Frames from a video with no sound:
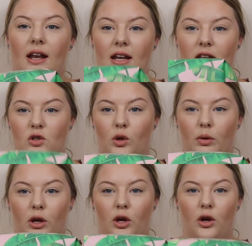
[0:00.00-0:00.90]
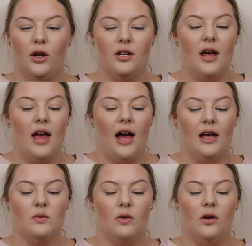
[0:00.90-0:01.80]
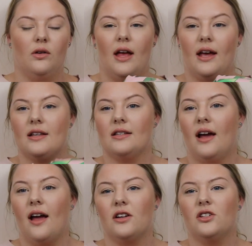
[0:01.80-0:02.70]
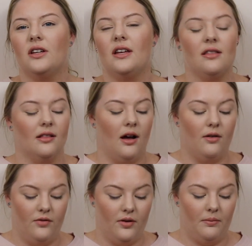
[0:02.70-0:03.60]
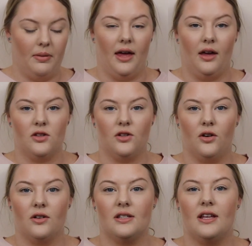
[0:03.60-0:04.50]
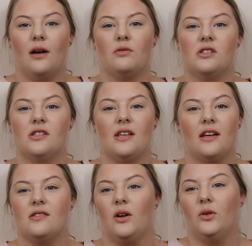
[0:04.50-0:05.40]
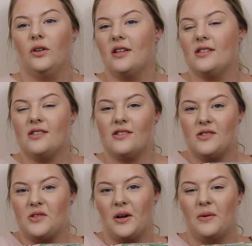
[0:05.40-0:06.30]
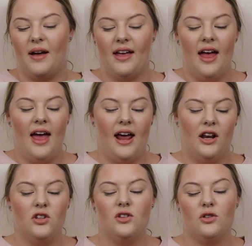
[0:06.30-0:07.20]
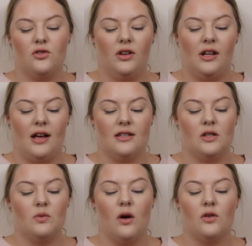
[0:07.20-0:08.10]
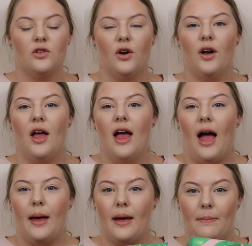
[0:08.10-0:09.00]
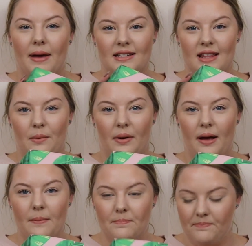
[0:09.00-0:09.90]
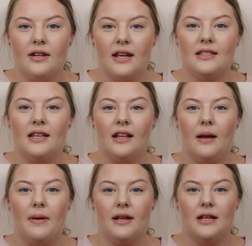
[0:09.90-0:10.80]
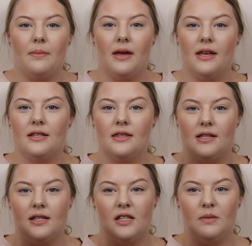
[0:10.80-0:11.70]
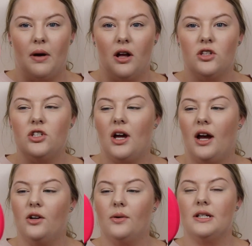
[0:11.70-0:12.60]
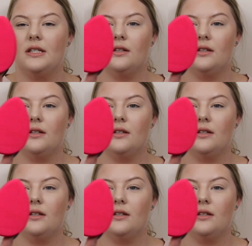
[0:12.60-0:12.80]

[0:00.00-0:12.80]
and is super cute as well. And I actually love pink, so honestly, I was just like sold on this straight away, and it just looks really nice as well. So I picked that one up. The next thing that I picked up is this sponge. I know it